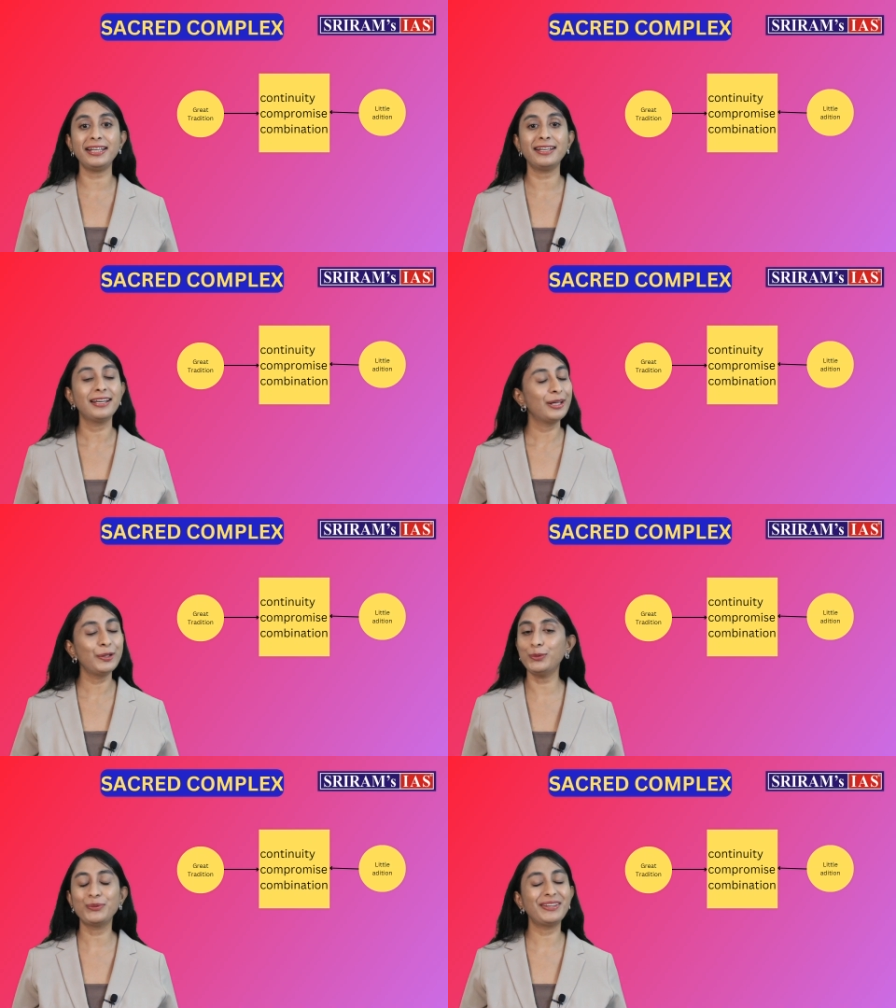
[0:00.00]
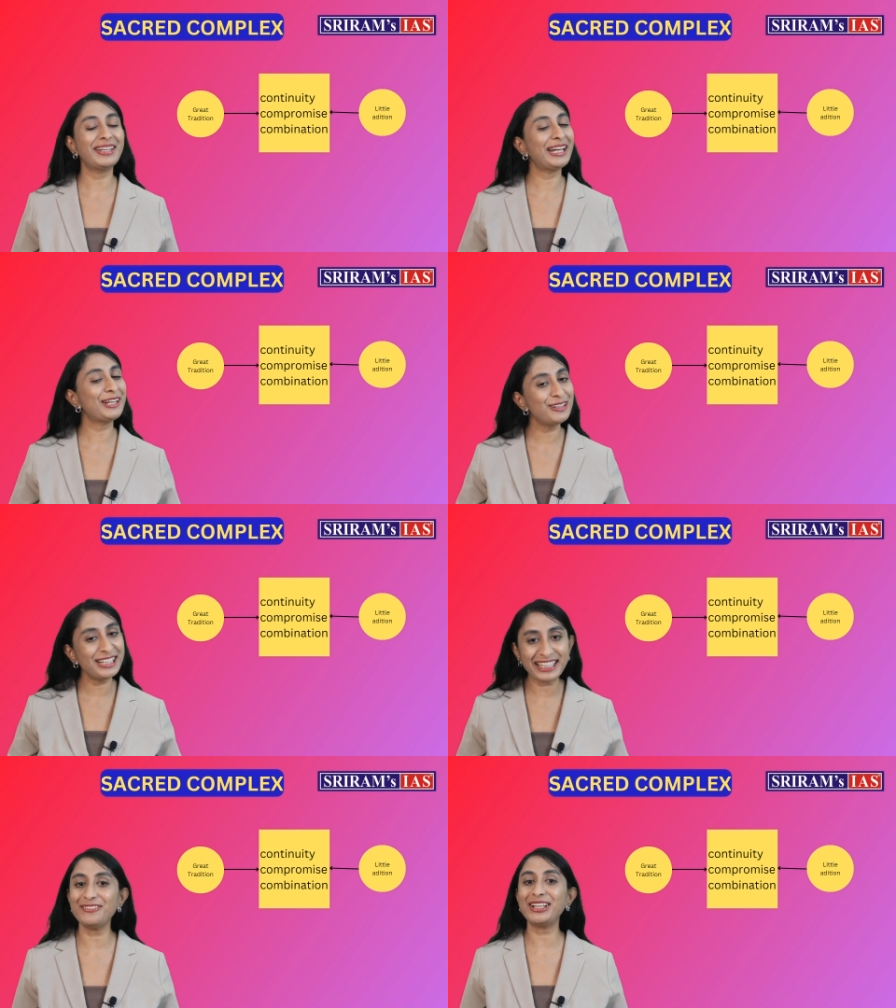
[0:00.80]
No, that will
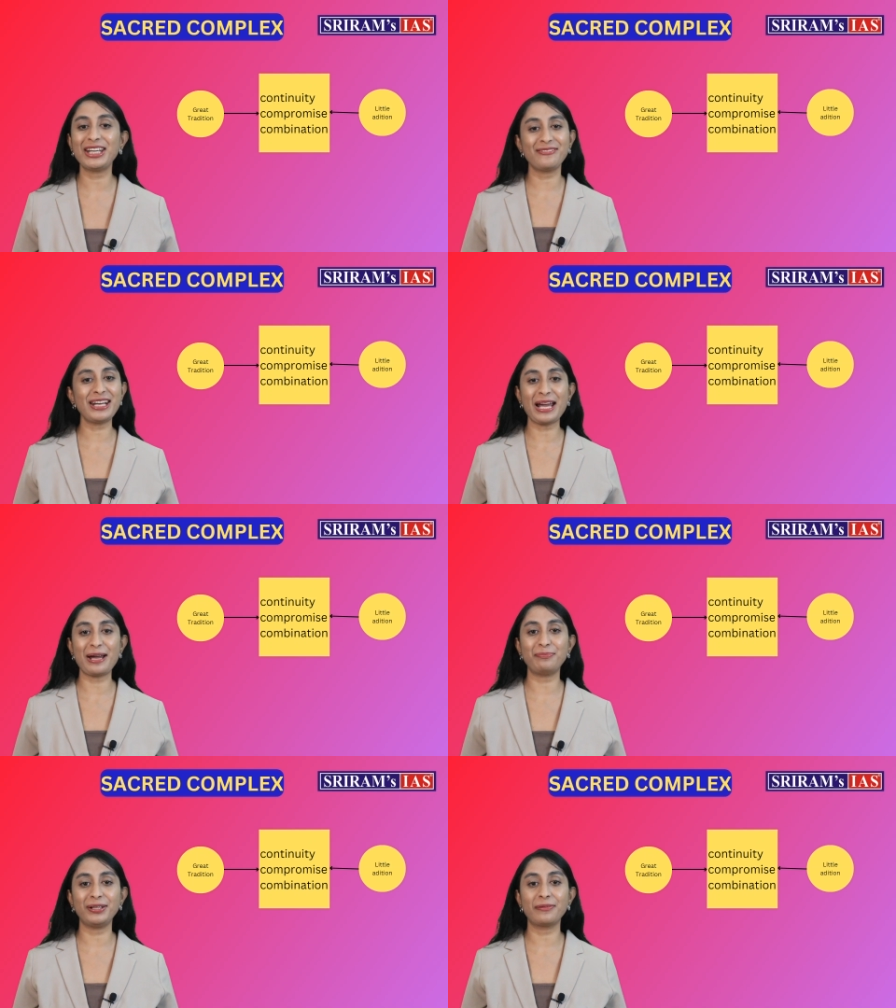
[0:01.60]
never ever happen.